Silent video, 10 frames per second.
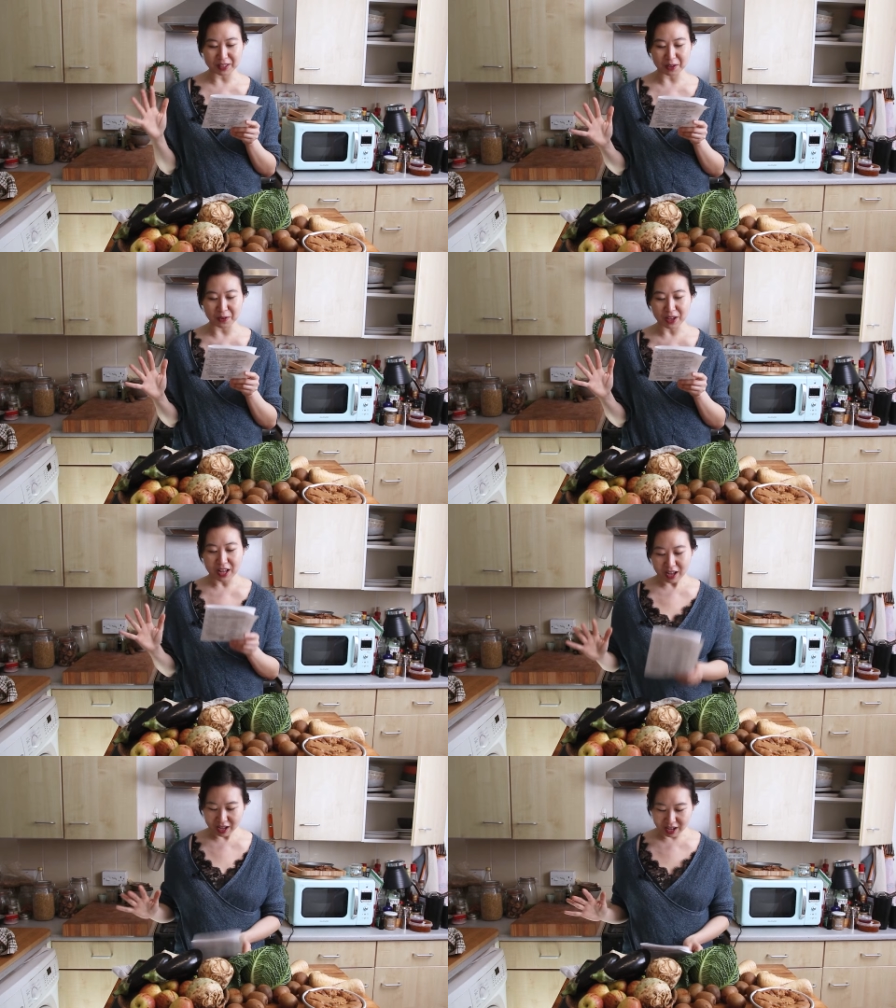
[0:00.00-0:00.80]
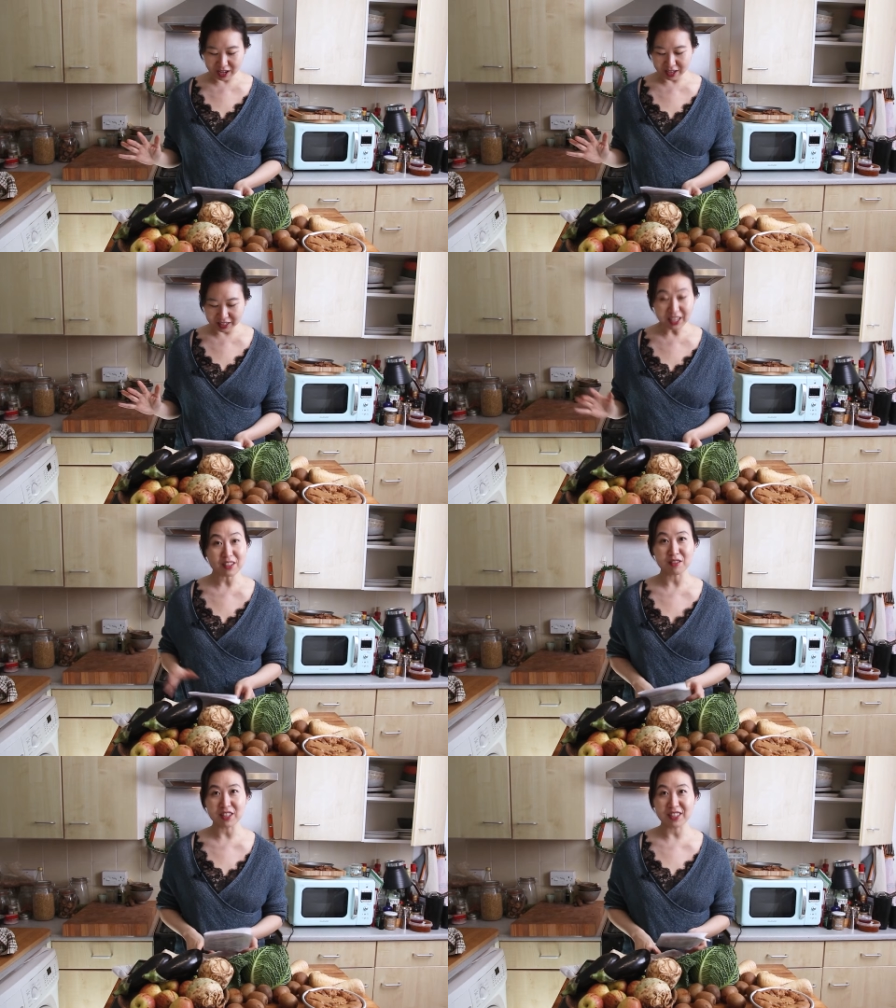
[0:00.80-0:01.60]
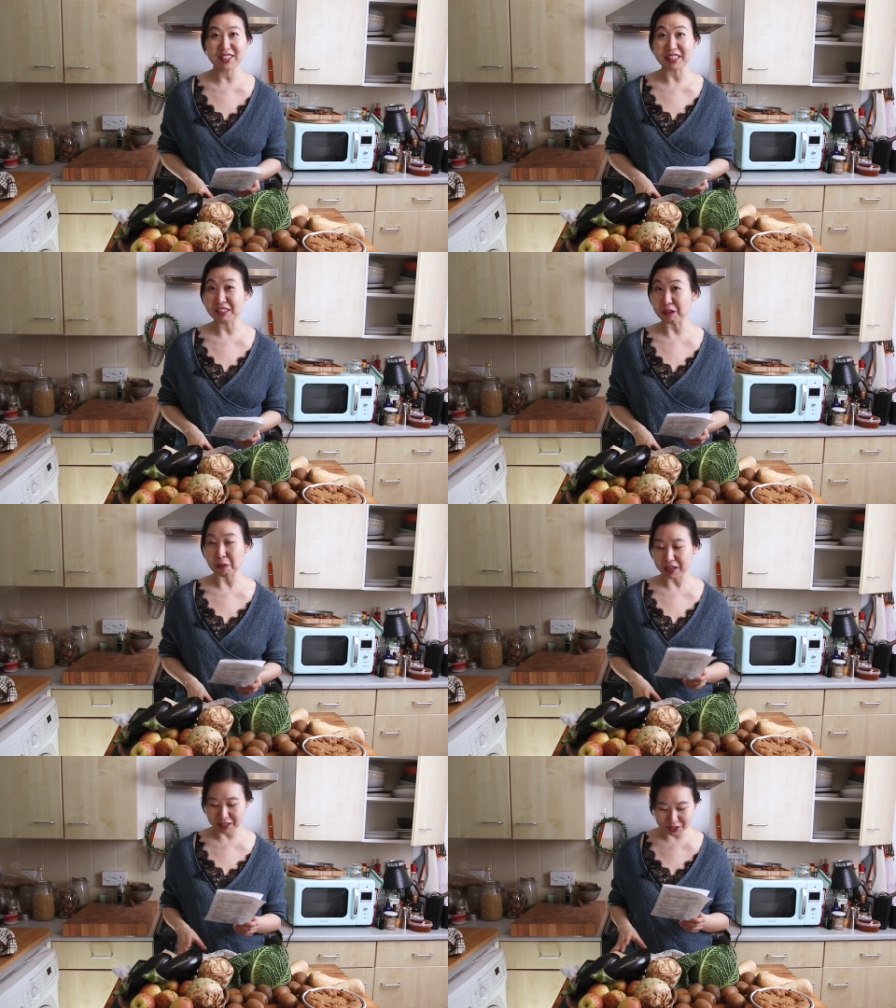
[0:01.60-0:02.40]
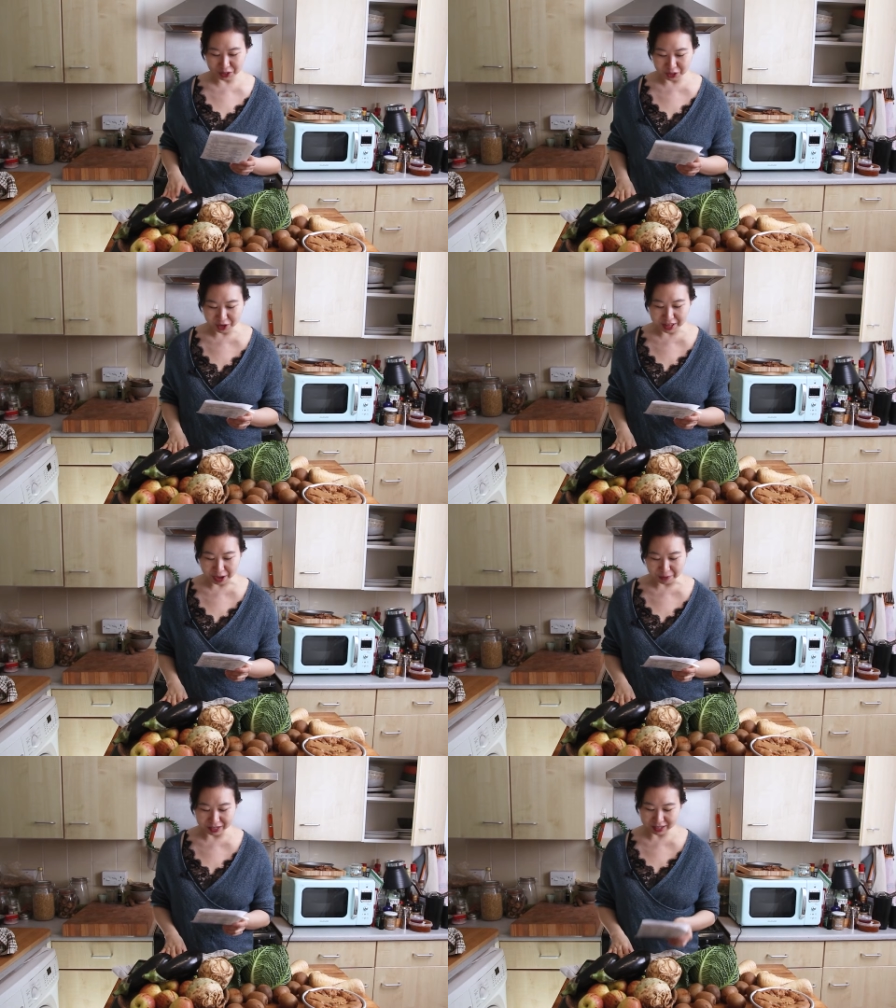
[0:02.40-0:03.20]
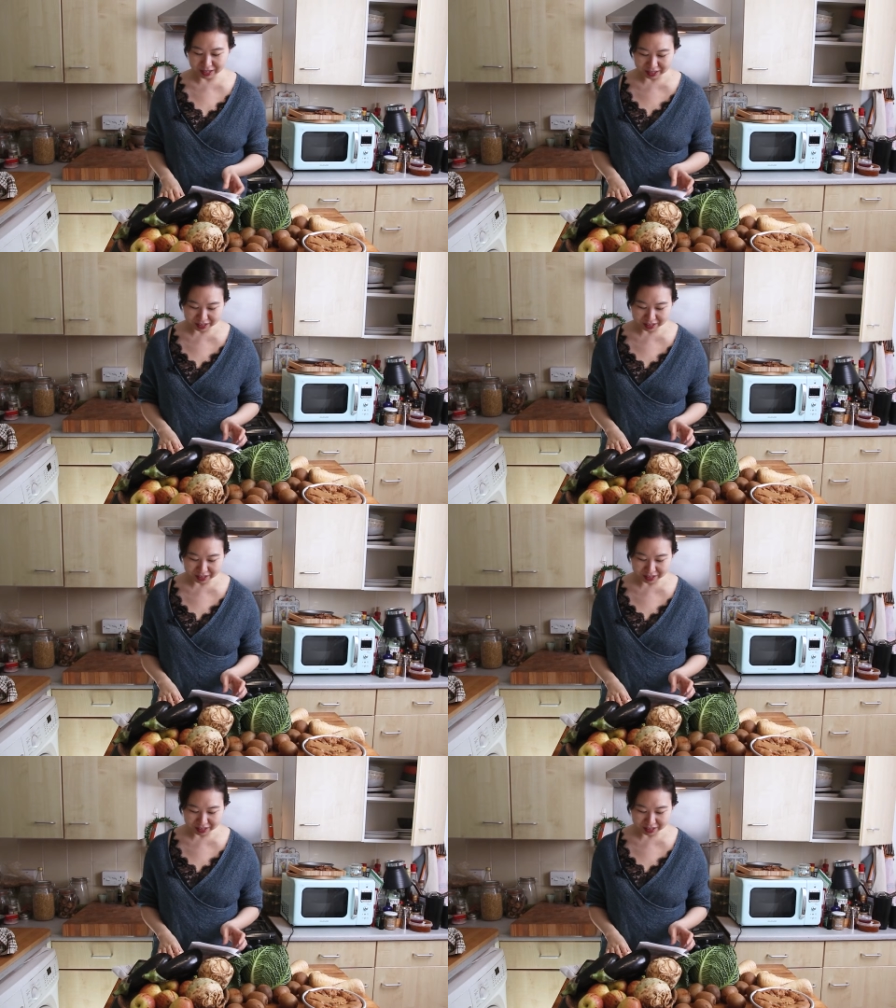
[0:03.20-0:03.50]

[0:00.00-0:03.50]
So uh, yeah, so let's, let's go ahead and try that one.